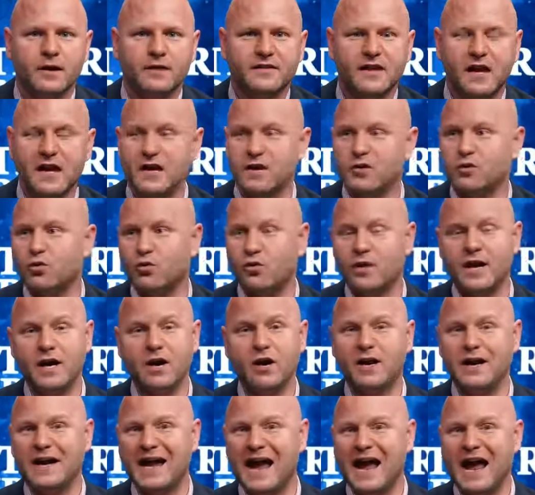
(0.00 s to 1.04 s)
They agree
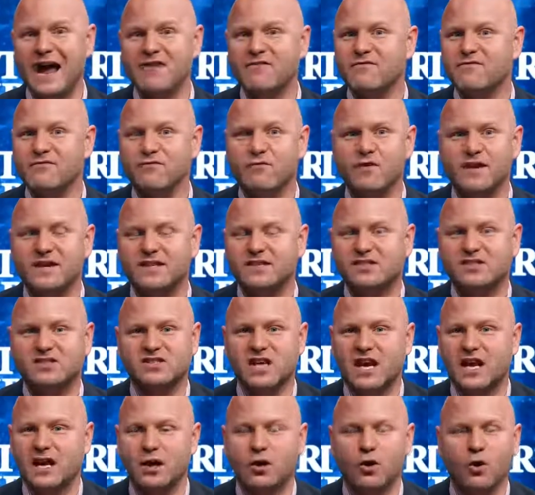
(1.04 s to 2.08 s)
on every
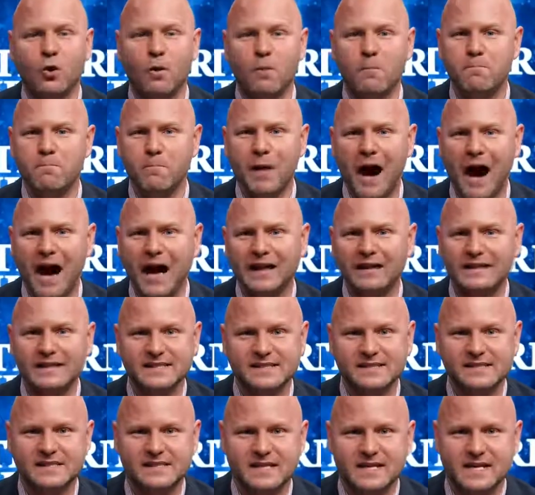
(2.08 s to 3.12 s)
single
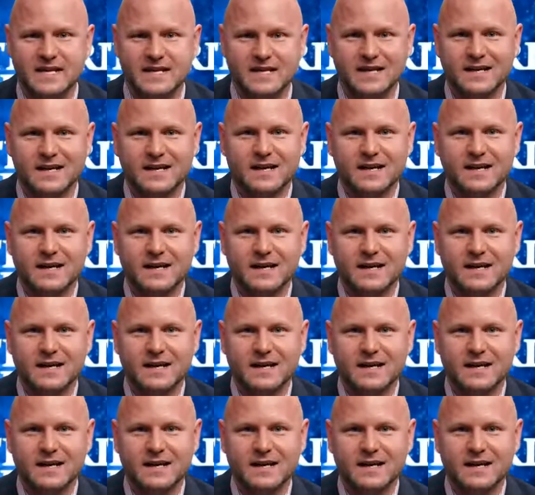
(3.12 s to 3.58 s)
policy.